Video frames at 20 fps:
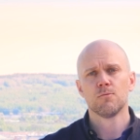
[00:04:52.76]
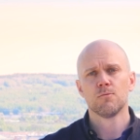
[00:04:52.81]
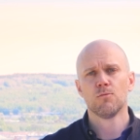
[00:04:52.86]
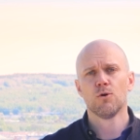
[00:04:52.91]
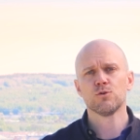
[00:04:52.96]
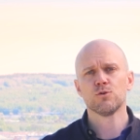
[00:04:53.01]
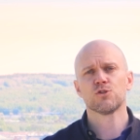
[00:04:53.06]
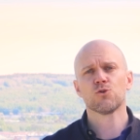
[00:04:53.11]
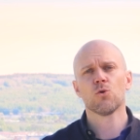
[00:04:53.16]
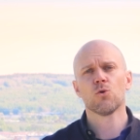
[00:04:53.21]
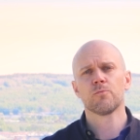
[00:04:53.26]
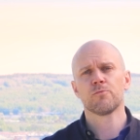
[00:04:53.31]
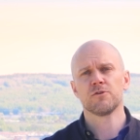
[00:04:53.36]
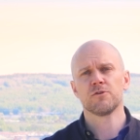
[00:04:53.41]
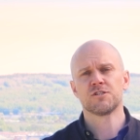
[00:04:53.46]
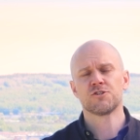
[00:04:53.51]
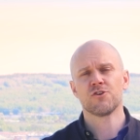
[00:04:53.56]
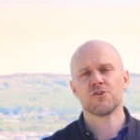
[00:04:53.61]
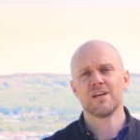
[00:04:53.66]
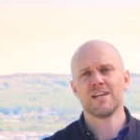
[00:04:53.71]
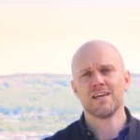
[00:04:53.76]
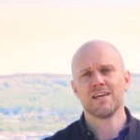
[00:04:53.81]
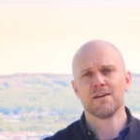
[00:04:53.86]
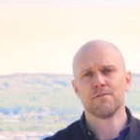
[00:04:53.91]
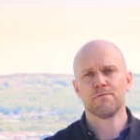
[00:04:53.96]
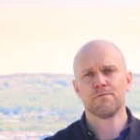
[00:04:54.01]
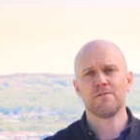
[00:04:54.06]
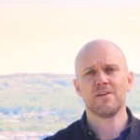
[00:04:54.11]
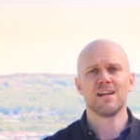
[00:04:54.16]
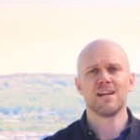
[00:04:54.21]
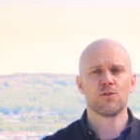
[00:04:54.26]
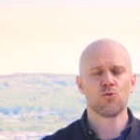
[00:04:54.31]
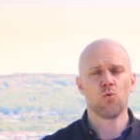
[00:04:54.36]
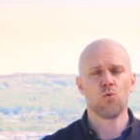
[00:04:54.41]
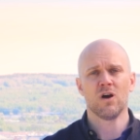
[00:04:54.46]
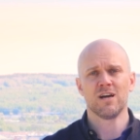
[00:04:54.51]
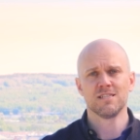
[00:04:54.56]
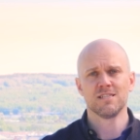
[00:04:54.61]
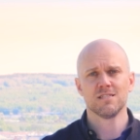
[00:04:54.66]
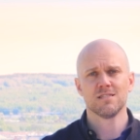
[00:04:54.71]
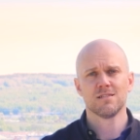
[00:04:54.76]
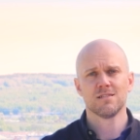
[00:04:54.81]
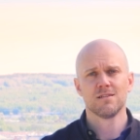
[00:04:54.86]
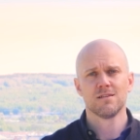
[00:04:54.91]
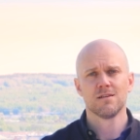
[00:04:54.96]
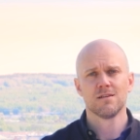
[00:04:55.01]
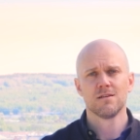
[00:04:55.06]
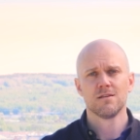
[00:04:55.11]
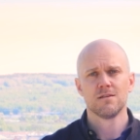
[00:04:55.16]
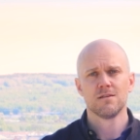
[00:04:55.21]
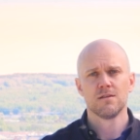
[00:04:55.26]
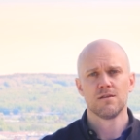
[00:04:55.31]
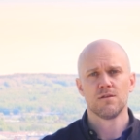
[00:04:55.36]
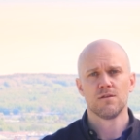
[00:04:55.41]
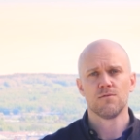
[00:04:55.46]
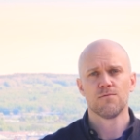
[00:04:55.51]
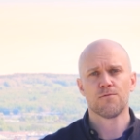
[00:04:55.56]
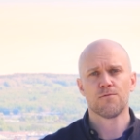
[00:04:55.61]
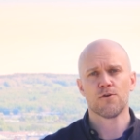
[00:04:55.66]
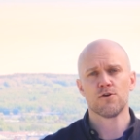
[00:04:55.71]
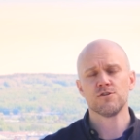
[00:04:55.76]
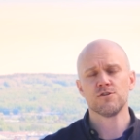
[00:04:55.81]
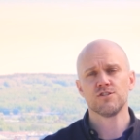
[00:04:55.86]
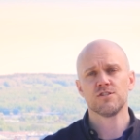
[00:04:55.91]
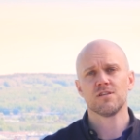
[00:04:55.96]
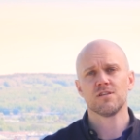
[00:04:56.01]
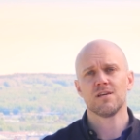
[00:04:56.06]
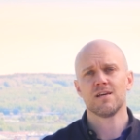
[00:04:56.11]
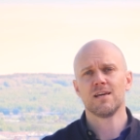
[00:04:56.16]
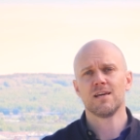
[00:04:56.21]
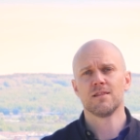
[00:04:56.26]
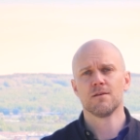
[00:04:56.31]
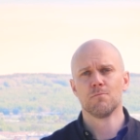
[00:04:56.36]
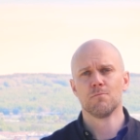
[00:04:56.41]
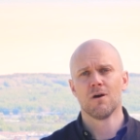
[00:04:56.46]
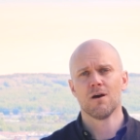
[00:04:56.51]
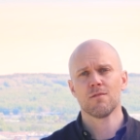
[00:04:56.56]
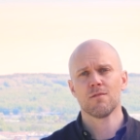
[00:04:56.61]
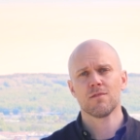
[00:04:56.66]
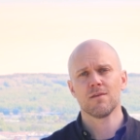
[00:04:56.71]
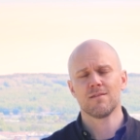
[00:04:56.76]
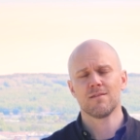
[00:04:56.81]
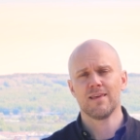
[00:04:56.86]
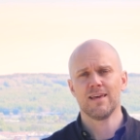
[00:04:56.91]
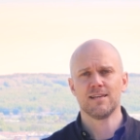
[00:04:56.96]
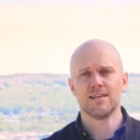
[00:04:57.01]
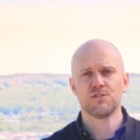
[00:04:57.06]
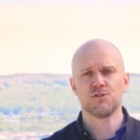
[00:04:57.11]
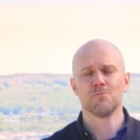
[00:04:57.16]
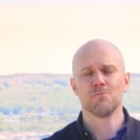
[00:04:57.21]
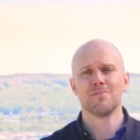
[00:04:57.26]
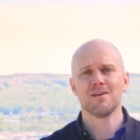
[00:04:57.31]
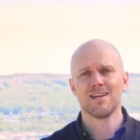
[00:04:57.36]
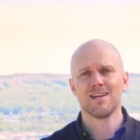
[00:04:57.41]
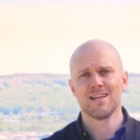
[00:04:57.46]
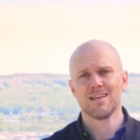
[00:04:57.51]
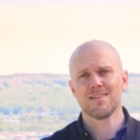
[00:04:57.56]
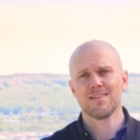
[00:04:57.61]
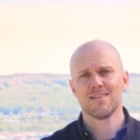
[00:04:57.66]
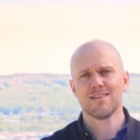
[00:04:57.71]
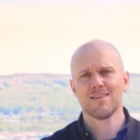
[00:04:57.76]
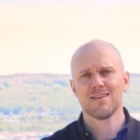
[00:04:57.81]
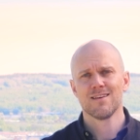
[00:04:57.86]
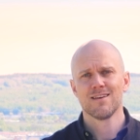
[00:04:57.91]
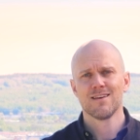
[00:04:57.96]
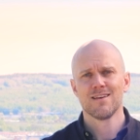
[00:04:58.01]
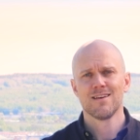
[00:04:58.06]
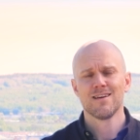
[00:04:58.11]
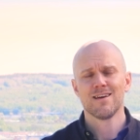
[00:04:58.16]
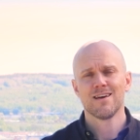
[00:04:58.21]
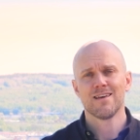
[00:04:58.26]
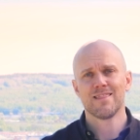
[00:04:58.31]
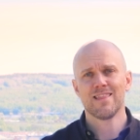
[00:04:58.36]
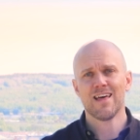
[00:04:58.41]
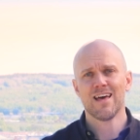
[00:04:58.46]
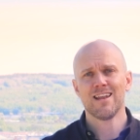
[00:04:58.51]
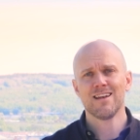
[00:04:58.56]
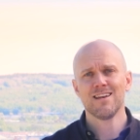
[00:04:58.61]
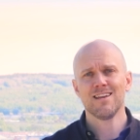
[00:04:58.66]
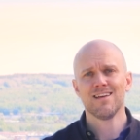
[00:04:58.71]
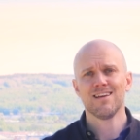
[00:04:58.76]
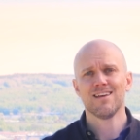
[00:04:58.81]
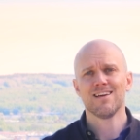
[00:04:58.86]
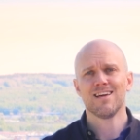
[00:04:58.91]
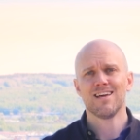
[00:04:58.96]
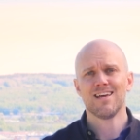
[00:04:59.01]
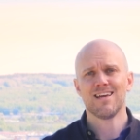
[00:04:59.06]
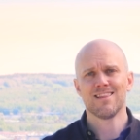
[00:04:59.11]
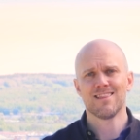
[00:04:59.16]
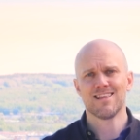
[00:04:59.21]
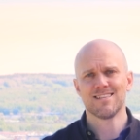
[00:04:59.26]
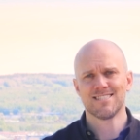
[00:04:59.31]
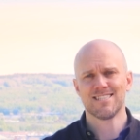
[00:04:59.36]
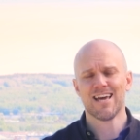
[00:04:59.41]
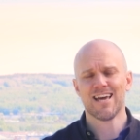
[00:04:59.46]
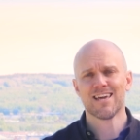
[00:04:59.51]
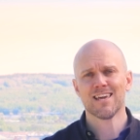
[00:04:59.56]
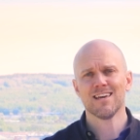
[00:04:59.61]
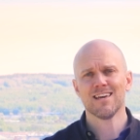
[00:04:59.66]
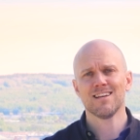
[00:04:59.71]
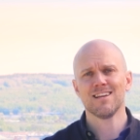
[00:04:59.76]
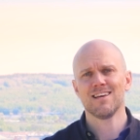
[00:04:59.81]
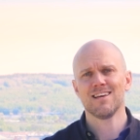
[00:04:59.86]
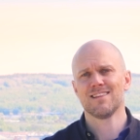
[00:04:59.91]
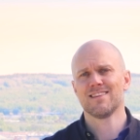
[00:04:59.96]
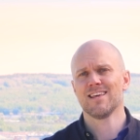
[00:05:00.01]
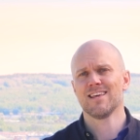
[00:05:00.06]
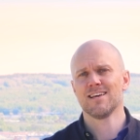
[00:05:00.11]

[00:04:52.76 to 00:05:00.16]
Most corporate training failed twice. First, in the month it takes to build it. Then, in the second it